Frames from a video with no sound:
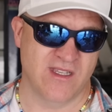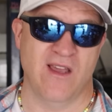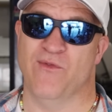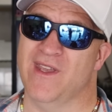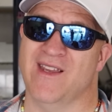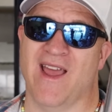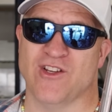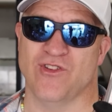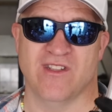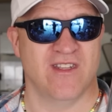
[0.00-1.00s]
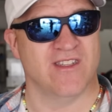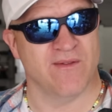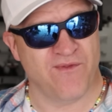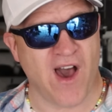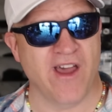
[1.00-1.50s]
see if we can actually see
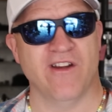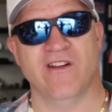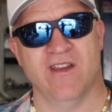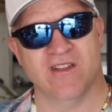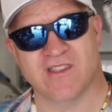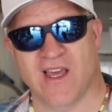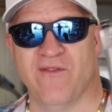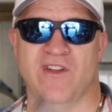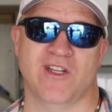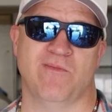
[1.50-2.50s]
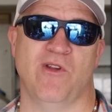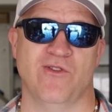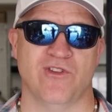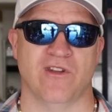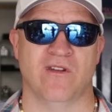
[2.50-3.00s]
some fire instead of an
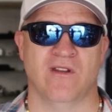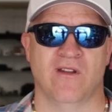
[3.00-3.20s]
explosion.